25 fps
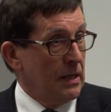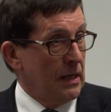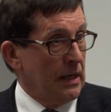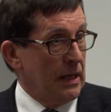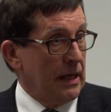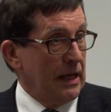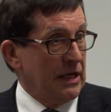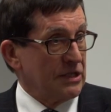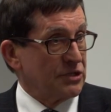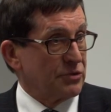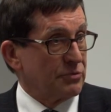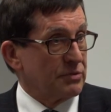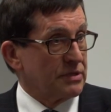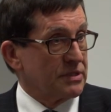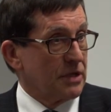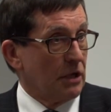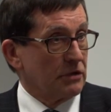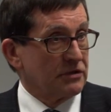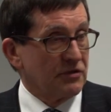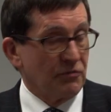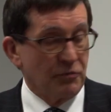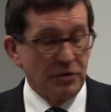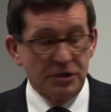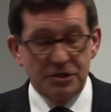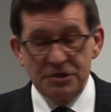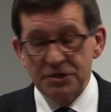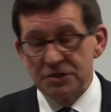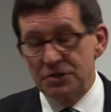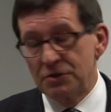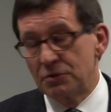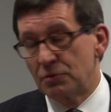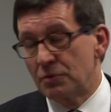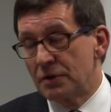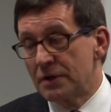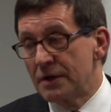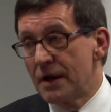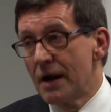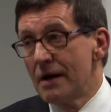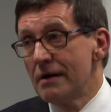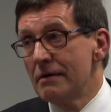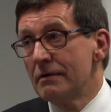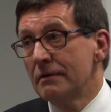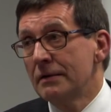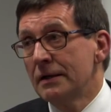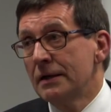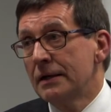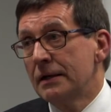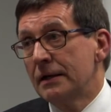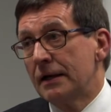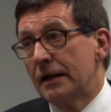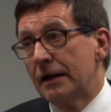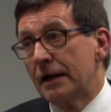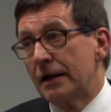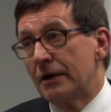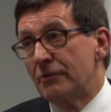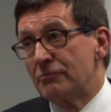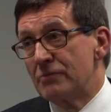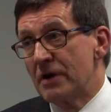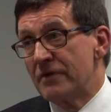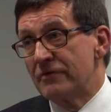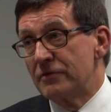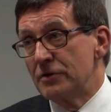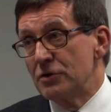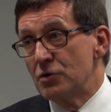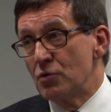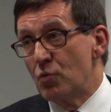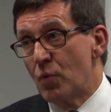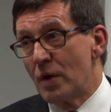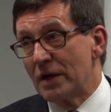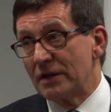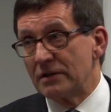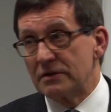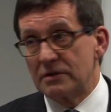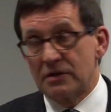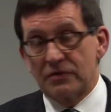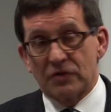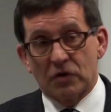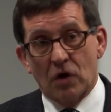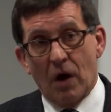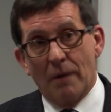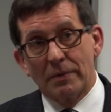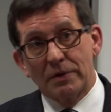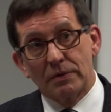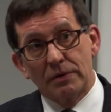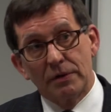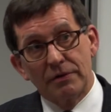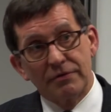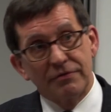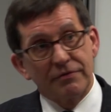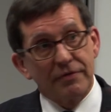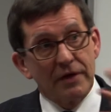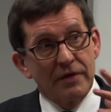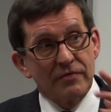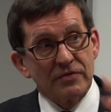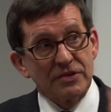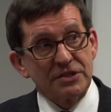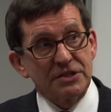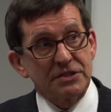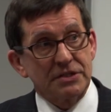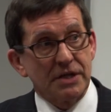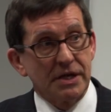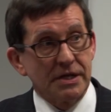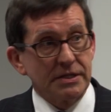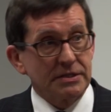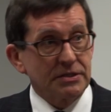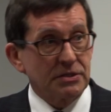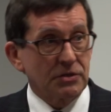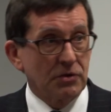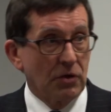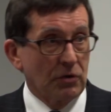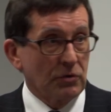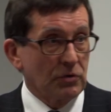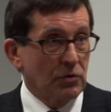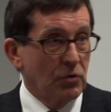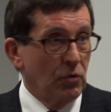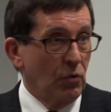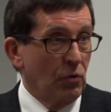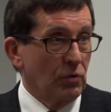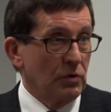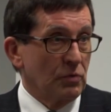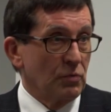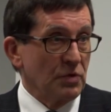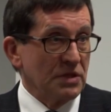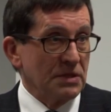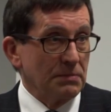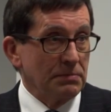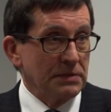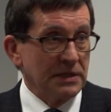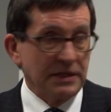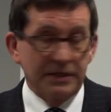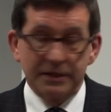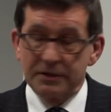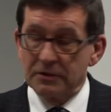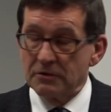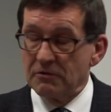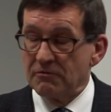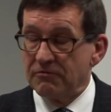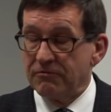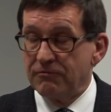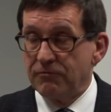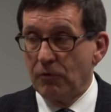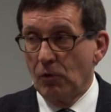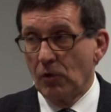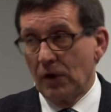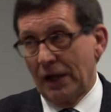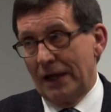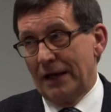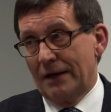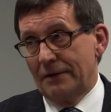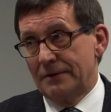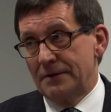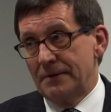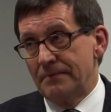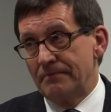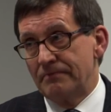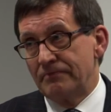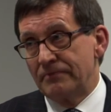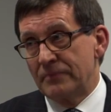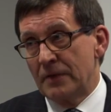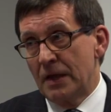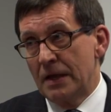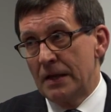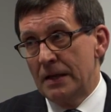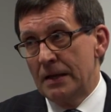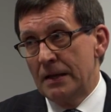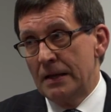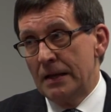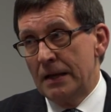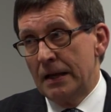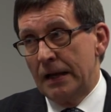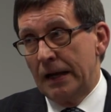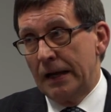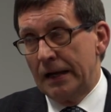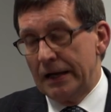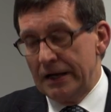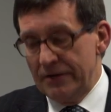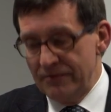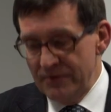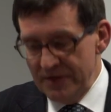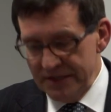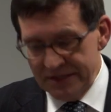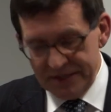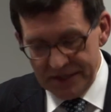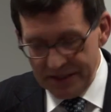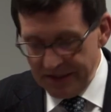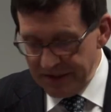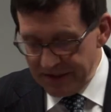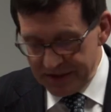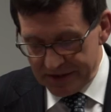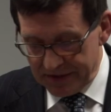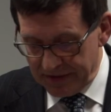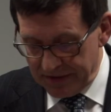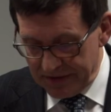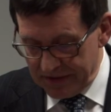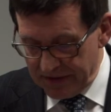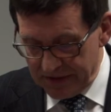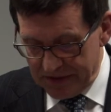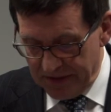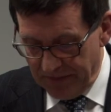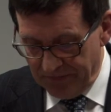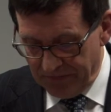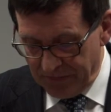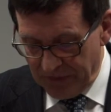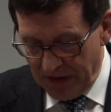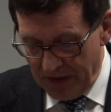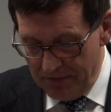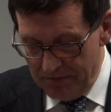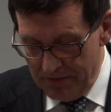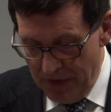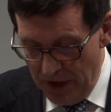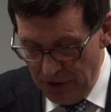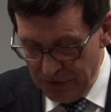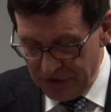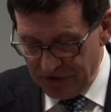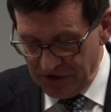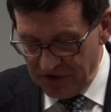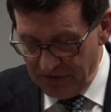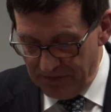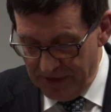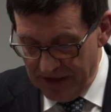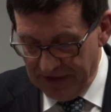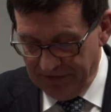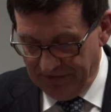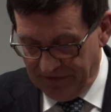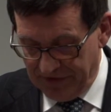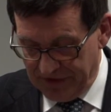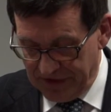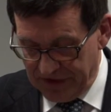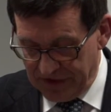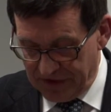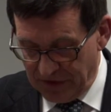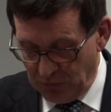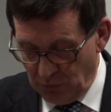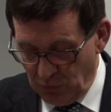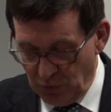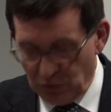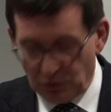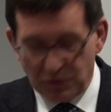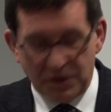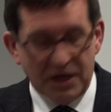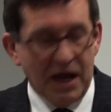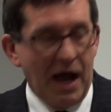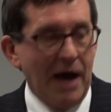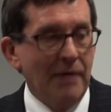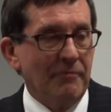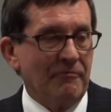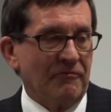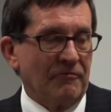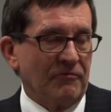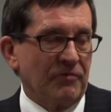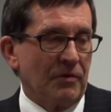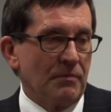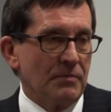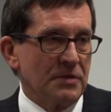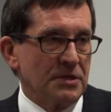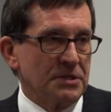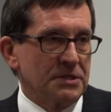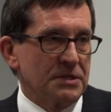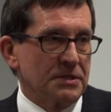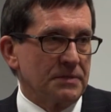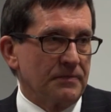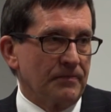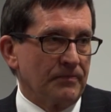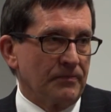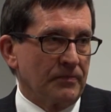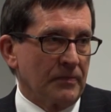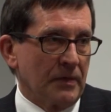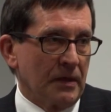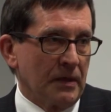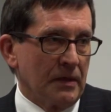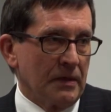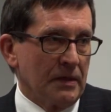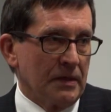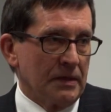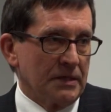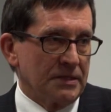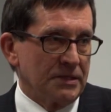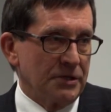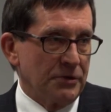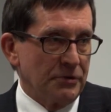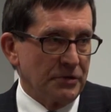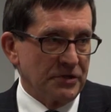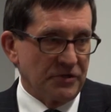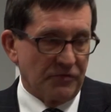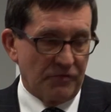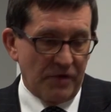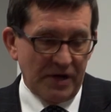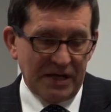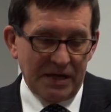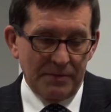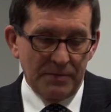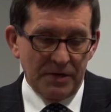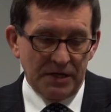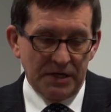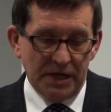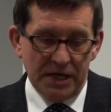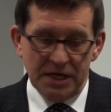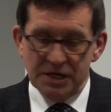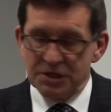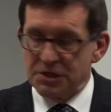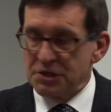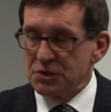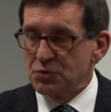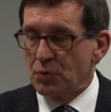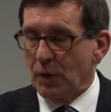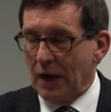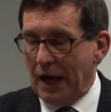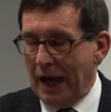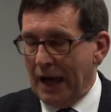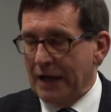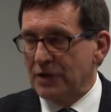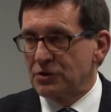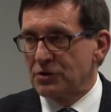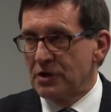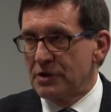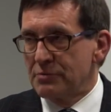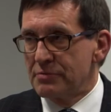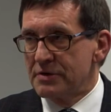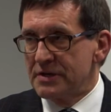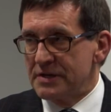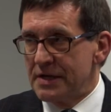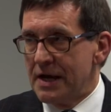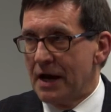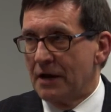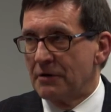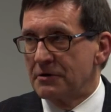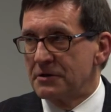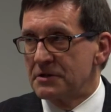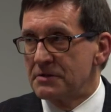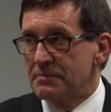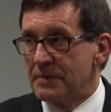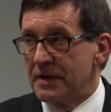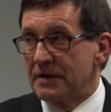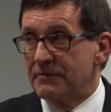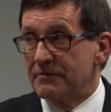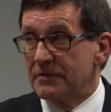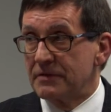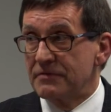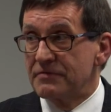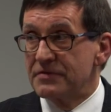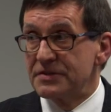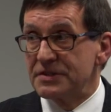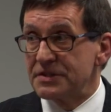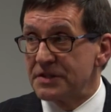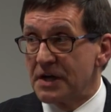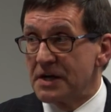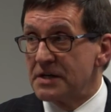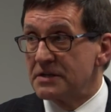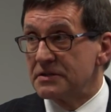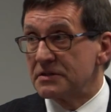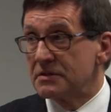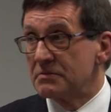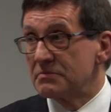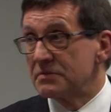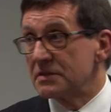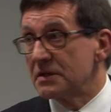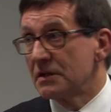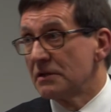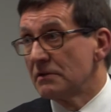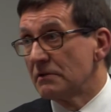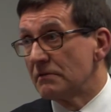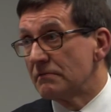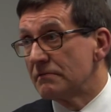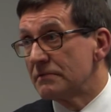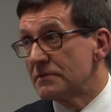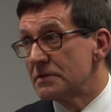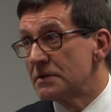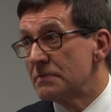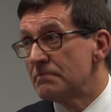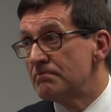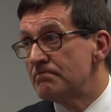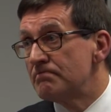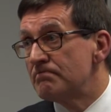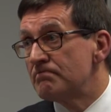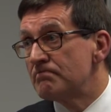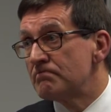As a result of which, as you would know, revenue went to the Commonwealth and the states got caught with a political fallout. In this instance, most of the benefits that would come from this series of recommendations will actually redound to the benefit of the states themselves.